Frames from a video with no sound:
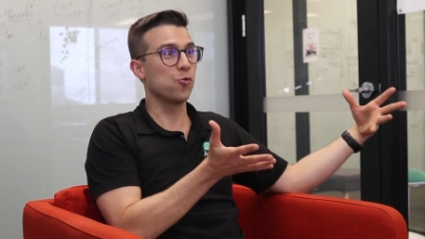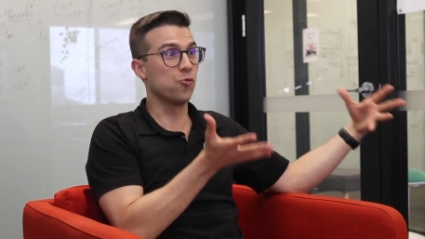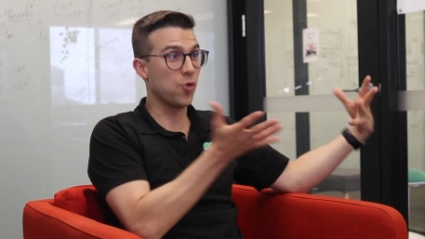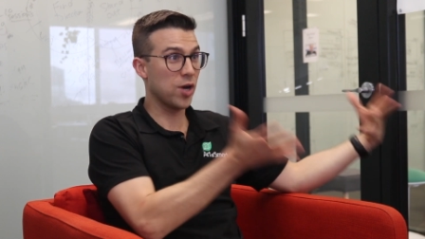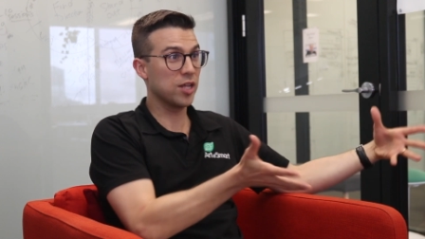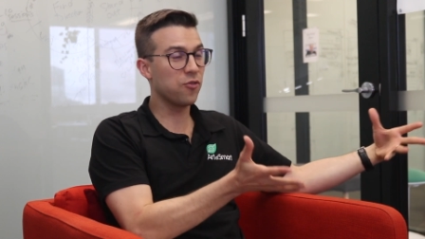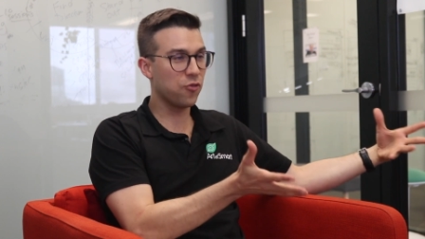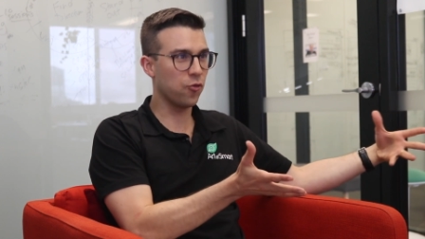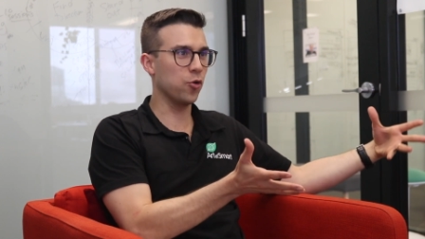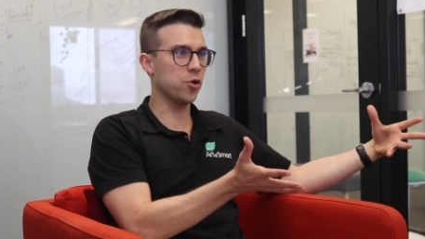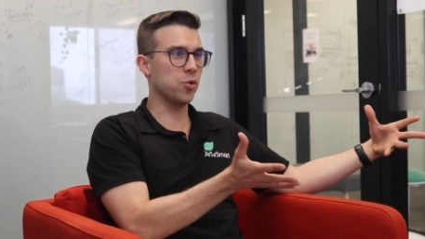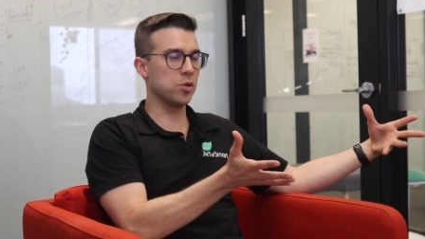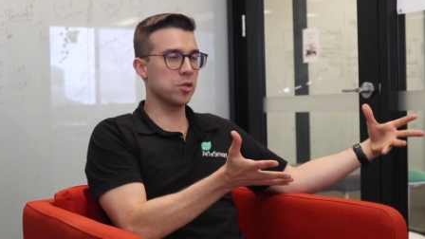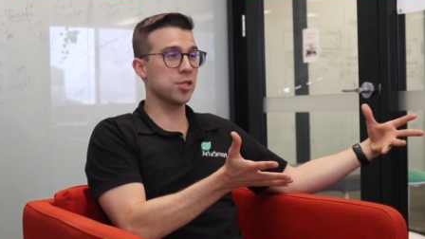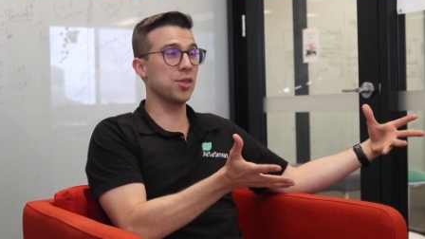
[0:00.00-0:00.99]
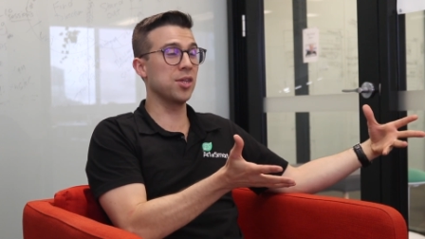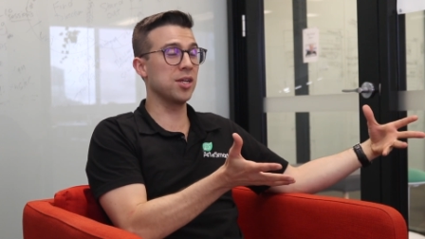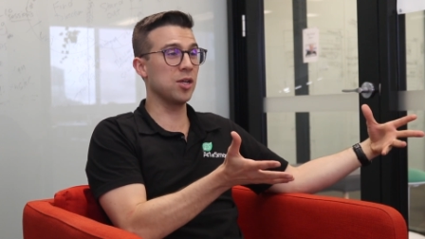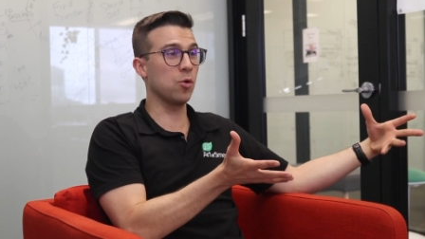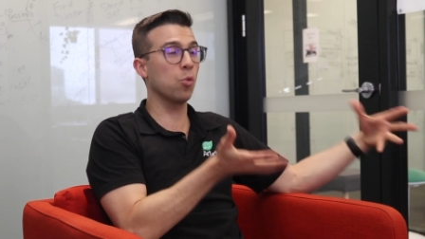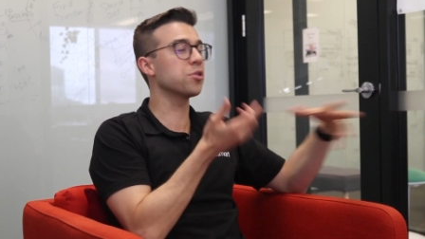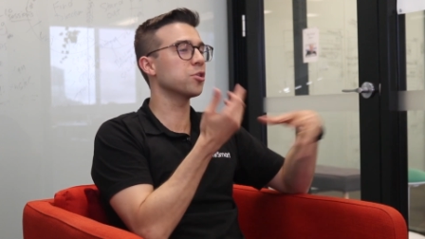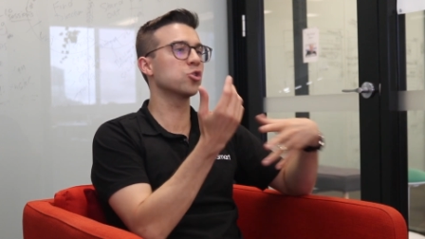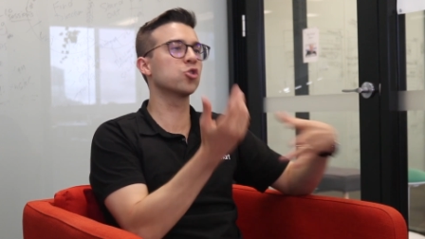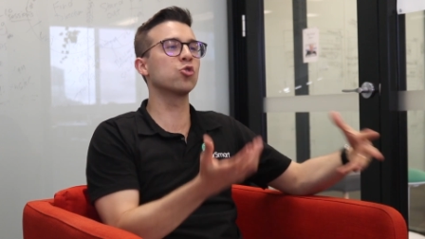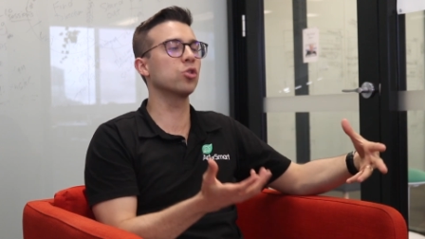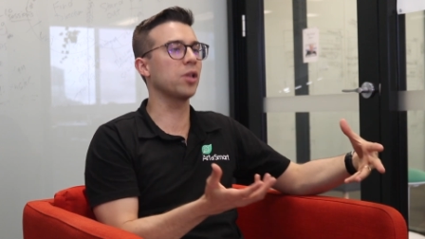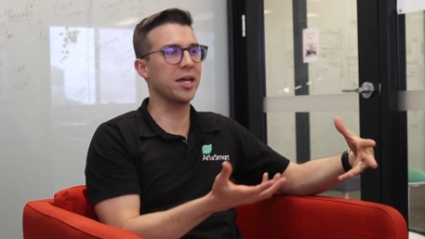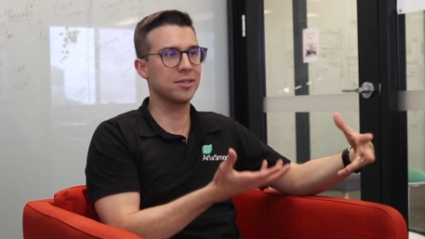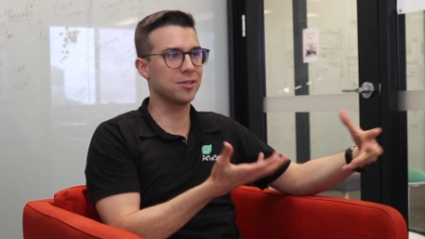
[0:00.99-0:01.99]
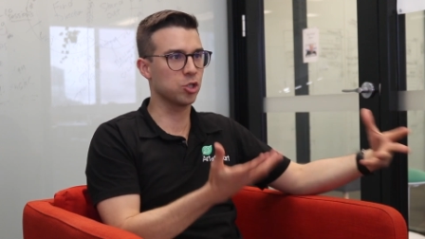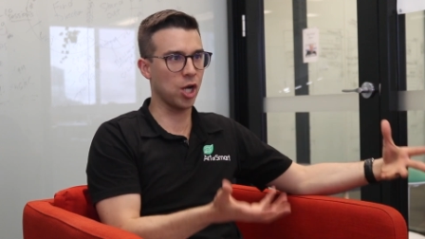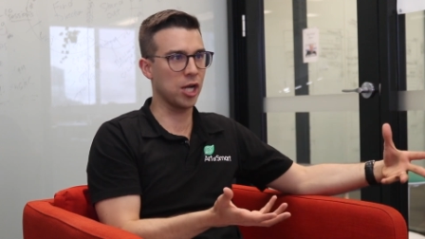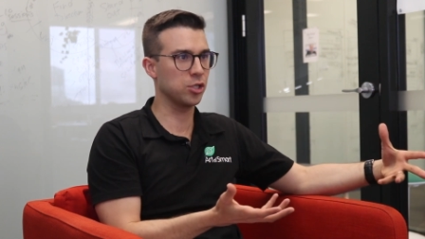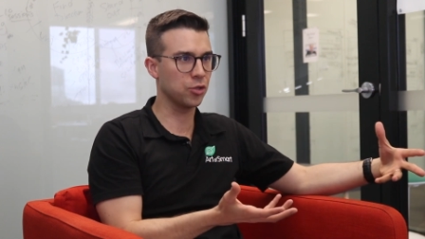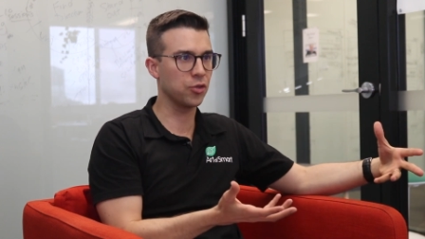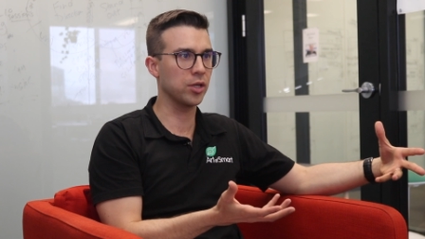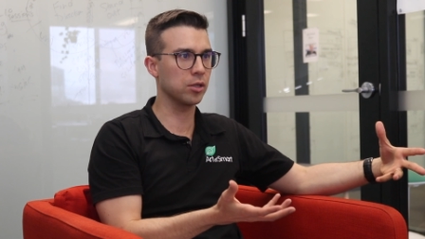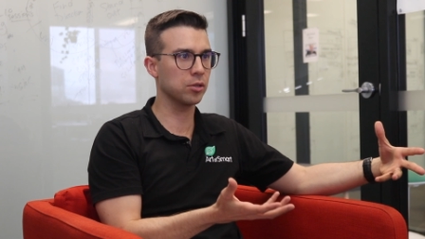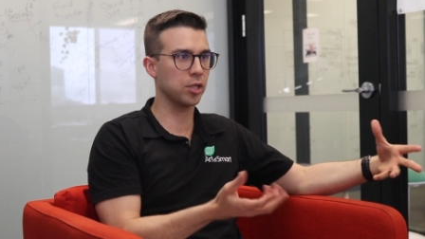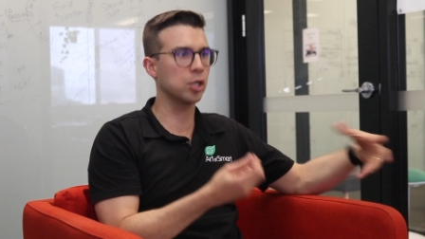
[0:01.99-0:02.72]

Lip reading: ready for you, and so that it wasn't too late to change things.